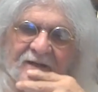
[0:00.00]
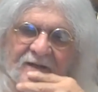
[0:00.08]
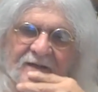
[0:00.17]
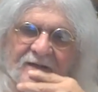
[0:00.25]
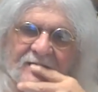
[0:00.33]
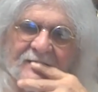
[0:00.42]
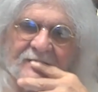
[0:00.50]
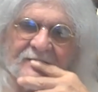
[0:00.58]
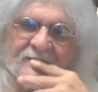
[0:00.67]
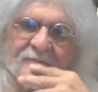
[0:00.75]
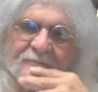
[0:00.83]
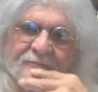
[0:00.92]
uh,
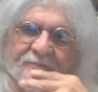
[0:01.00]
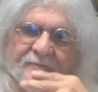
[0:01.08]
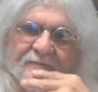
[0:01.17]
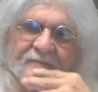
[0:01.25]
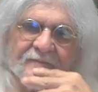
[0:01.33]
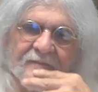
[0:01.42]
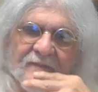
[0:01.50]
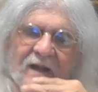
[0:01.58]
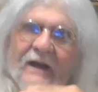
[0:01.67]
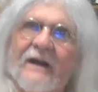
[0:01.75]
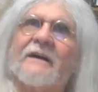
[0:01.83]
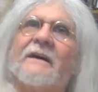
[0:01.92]

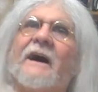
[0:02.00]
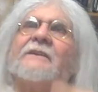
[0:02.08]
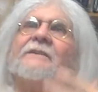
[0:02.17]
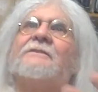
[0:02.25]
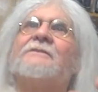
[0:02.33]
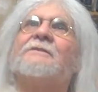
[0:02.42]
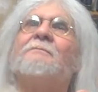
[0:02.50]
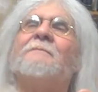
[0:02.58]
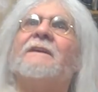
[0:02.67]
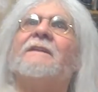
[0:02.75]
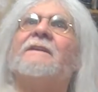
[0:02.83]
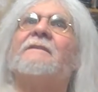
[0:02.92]
I, I use the
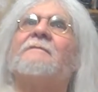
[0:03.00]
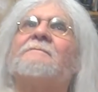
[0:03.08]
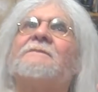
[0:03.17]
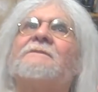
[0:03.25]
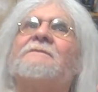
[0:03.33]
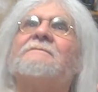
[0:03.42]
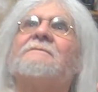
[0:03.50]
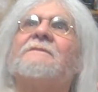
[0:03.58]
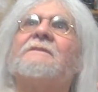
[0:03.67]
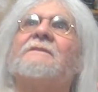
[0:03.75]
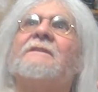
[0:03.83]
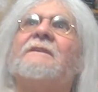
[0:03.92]
mediums
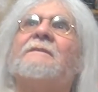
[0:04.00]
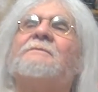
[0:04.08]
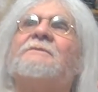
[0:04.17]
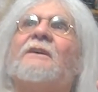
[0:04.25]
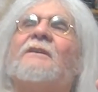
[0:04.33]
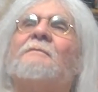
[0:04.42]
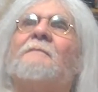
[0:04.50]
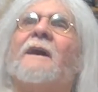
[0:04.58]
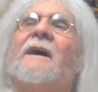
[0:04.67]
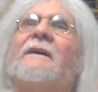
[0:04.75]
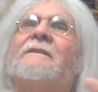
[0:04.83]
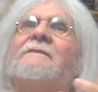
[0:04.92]
nibs on
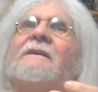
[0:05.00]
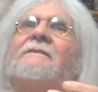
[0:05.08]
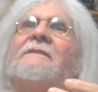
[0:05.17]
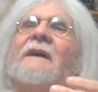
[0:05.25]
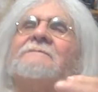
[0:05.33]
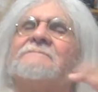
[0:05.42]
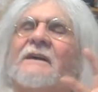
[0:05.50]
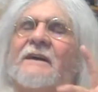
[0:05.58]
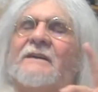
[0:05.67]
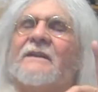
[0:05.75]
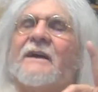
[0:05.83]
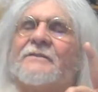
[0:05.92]
mine. I,
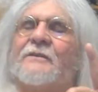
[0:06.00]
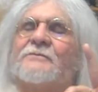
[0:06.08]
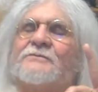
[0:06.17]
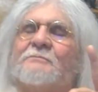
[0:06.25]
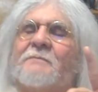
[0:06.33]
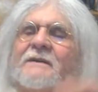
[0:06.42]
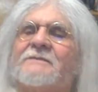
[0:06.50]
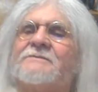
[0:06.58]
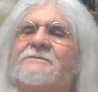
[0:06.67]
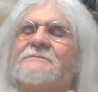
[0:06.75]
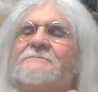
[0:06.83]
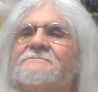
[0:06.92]
I like those the best.